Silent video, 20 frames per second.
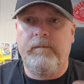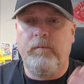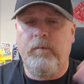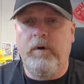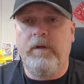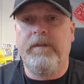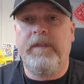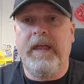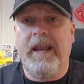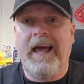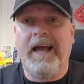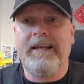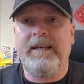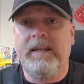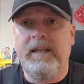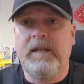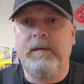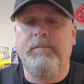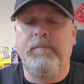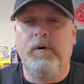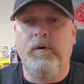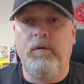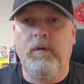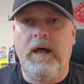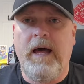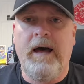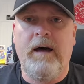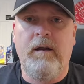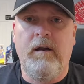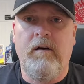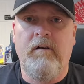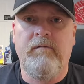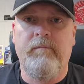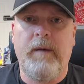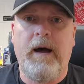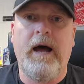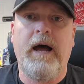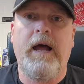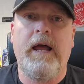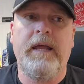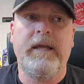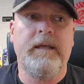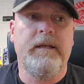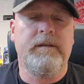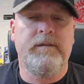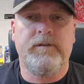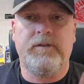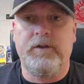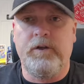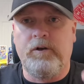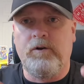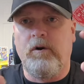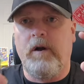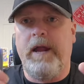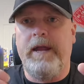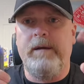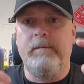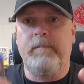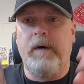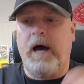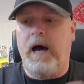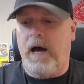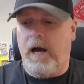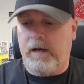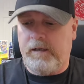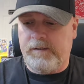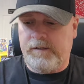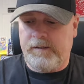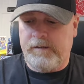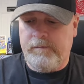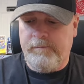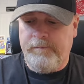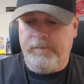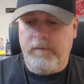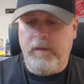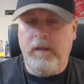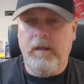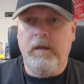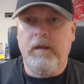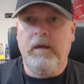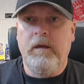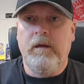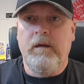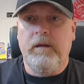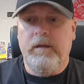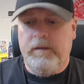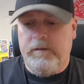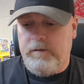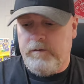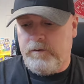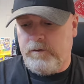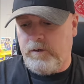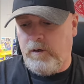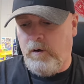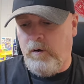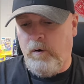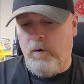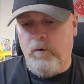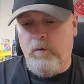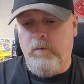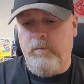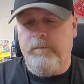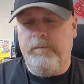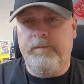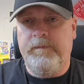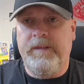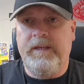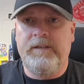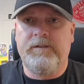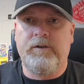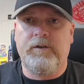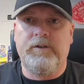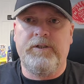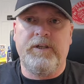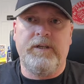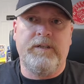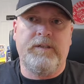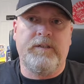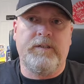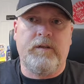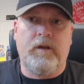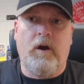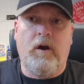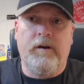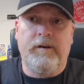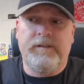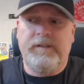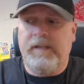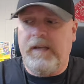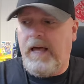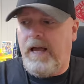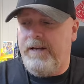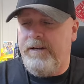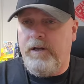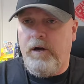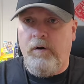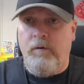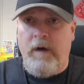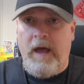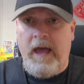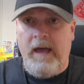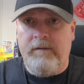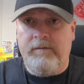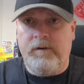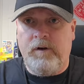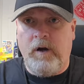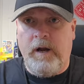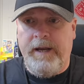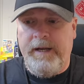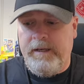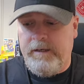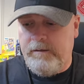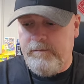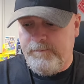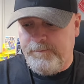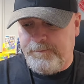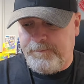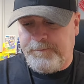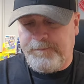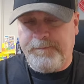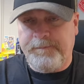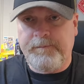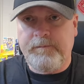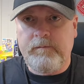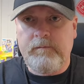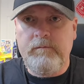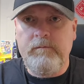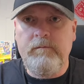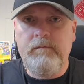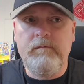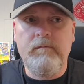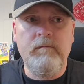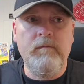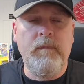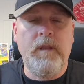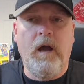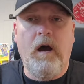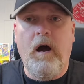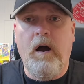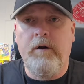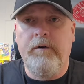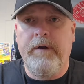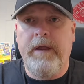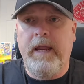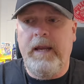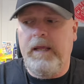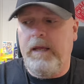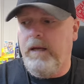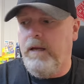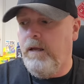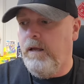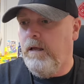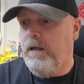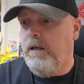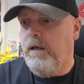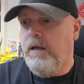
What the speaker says: Well, that I did pull out of my to grade box. So these are just cards that I don't have graded already